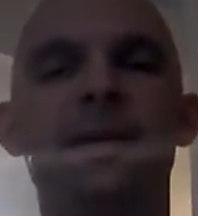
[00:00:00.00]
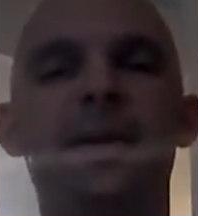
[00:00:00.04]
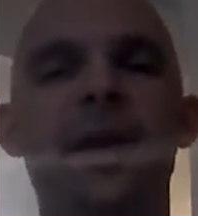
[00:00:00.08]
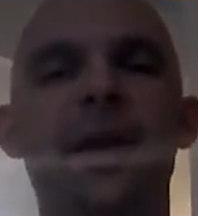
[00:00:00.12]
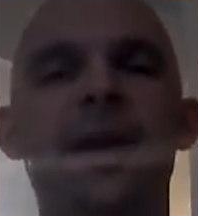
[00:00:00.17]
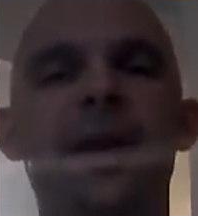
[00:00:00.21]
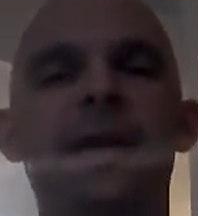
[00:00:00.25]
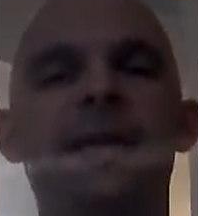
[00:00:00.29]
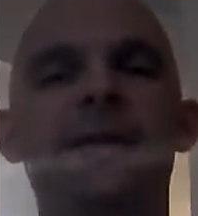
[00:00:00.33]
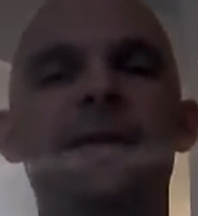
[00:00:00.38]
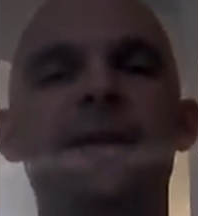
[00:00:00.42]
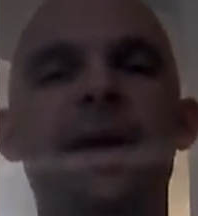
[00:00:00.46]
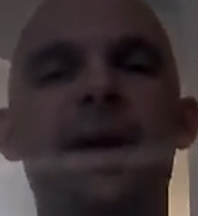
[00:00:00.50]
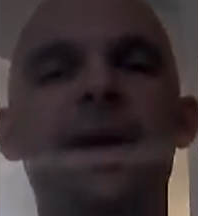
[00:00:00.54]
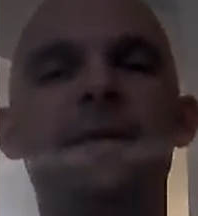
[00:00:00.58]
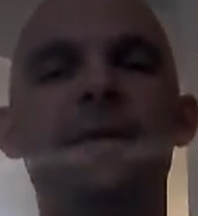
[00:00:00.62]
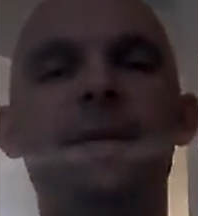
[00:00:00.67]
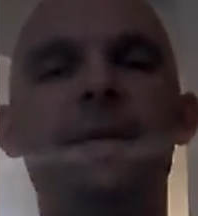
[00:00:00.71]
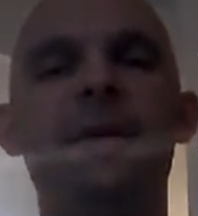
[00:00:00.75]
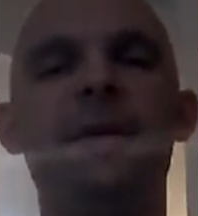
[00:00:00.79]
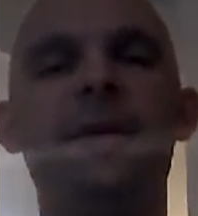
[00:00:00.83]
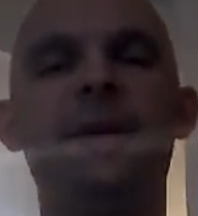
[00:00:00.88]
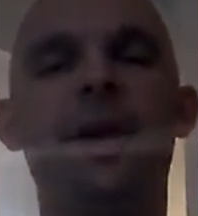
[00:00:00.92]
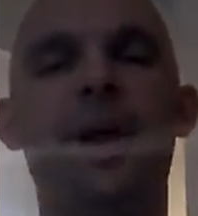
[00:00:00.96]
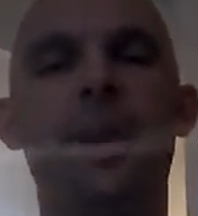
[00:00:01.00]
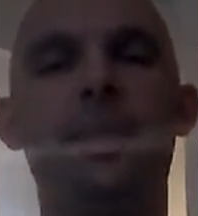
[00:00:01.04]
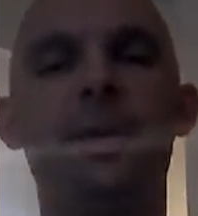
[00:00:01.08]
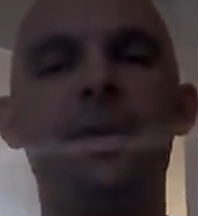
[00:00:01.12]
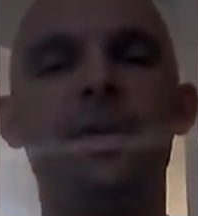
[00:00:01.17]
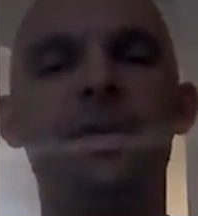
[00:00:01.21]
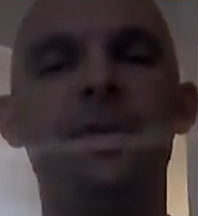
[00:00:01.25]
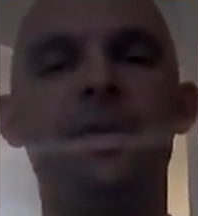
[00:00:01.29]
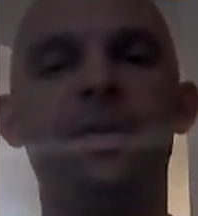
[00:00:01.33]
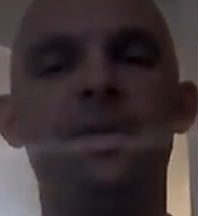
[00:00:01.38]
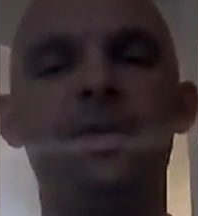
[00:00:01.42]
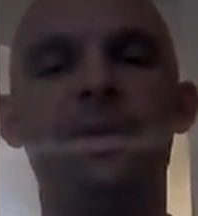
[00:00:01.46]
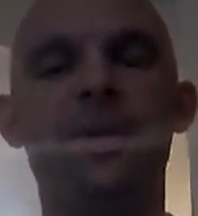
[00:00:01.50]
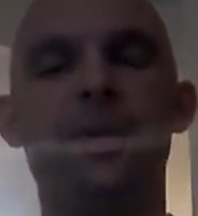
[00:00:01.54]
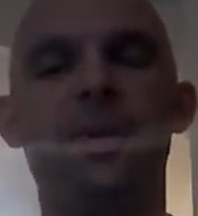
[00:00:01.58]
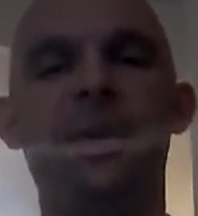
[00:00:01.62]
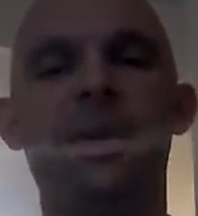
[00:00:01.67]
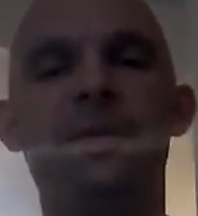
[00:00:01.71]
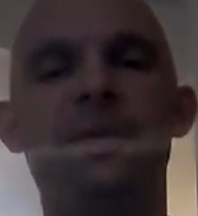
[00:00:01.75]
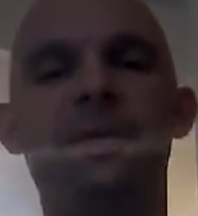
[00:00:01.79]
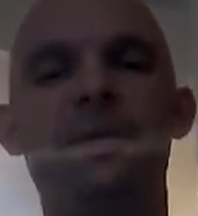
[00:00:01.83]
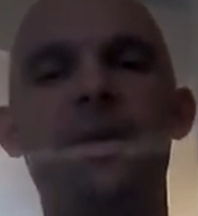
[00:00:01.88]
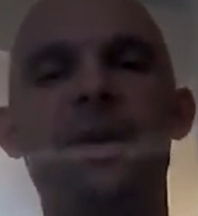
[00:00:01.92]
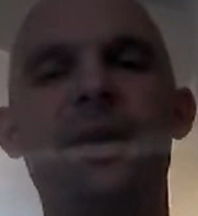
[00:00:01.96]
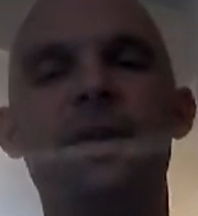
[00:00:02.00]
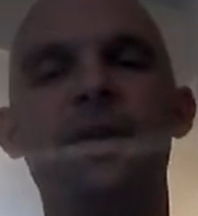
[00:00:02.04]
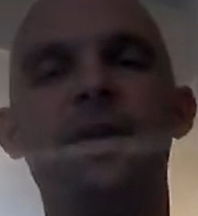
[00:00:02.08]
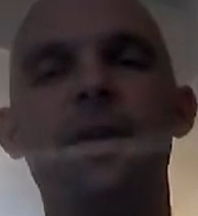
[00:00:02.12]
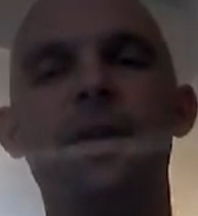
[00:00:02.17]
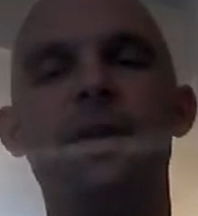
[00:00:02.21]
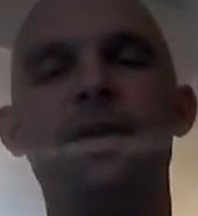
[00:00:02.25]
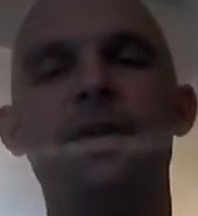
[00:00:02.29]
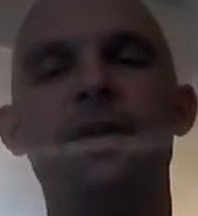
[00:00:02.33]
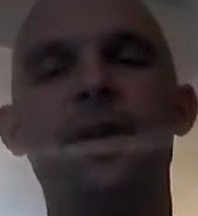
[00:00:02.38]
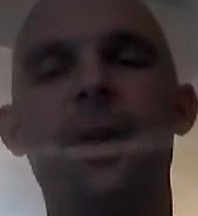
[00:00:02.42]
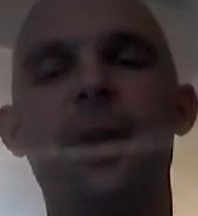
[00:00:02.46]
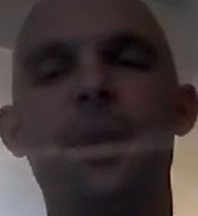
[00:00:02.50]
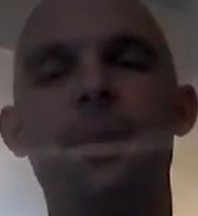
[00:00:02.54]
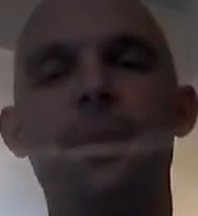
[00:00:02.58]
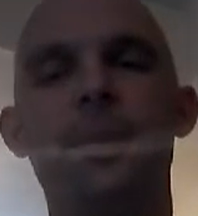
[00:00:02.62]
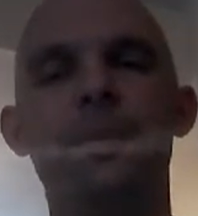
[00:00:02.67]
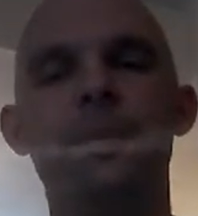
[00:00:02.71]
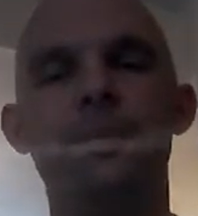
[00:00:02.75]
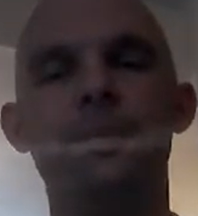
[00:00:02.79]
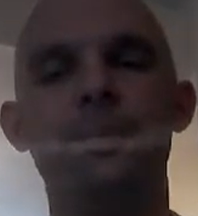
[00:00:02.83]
I had it second from the top. Sorry, I forgot to show you the setup.